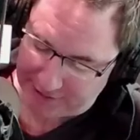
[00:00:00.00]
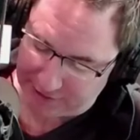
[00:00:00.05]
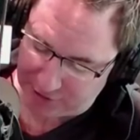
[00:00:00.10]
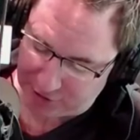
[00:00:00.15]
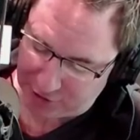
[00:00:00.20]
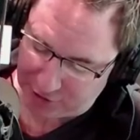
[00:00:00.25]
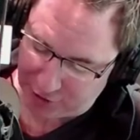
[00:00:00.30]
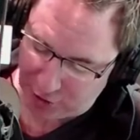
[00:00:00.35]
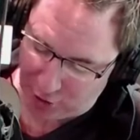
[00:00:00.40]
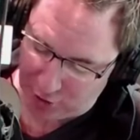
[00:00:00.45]
a
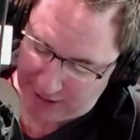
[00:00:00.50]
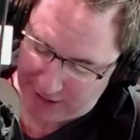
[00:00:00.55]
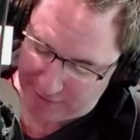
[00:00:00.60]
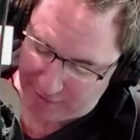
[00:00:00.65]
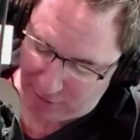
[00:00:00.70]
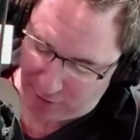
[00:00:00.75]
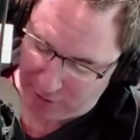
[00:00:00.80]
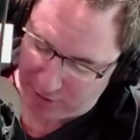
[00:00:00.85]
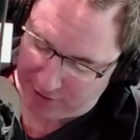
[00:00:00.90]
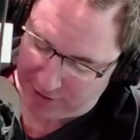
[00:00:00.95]
show to
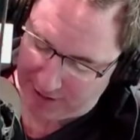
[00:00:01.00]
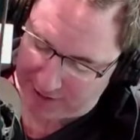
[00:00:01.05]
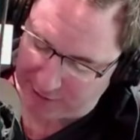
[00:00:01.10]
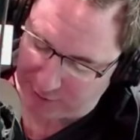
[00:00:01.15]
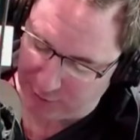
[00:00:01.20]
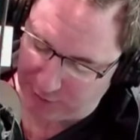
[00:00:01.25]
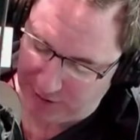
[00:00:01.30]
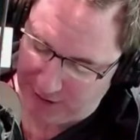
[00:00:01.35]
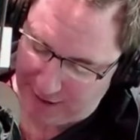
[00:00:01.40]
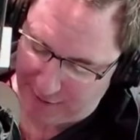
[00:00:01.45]
have all the
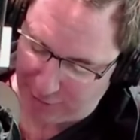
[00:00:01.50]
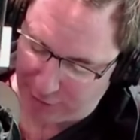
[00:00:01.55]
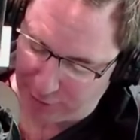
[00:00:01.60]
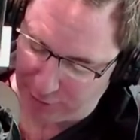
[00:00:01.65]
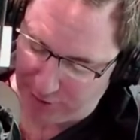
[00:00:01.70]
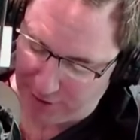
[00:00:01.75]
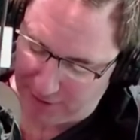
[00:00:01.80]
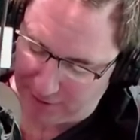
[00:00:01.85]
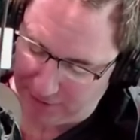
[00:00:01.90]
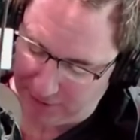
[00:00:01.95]
guests we have
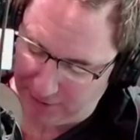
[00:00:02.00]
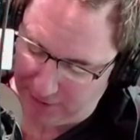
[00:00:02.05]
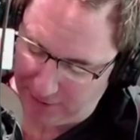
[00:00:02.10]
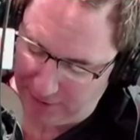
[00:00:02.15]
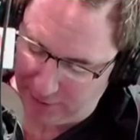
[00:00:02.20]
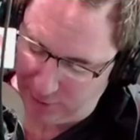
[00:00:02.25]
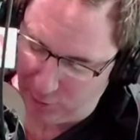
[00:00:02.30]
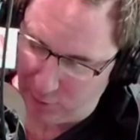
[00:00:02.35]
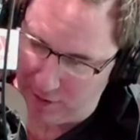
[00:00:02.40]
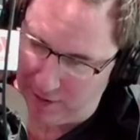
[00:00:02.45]
throughout
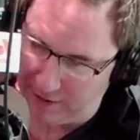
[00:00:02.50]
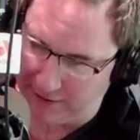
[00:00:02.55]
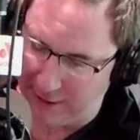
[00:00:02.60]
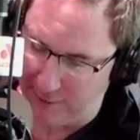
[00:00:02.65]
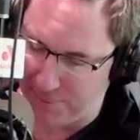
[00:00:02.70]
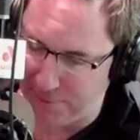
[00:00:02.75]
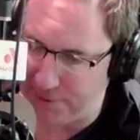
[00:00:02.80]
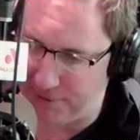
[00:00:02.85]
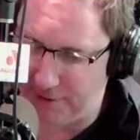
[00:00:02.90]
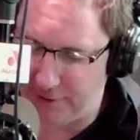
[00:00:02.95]
the, the week.
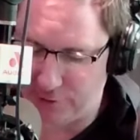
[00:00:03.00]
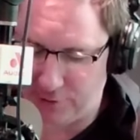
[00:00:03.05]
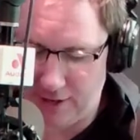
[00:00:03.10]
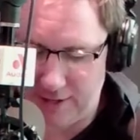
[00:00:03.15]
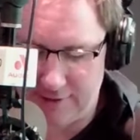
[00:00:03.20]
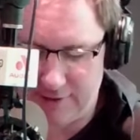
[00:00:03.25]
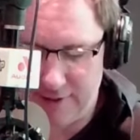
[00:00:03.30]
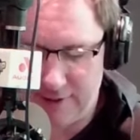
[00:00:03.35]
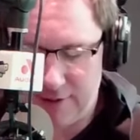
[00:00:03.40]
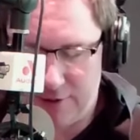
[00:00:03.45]
Typically,
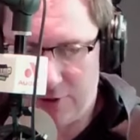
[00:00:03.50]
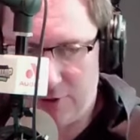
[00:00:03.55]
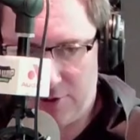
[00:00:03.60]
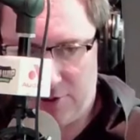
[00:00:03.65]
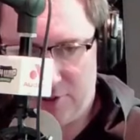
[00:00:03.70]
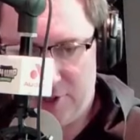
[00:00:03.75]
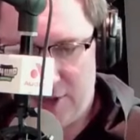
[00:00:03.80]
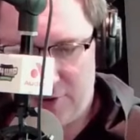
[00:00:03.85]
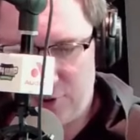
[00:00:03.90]
Ray Didinger and Seth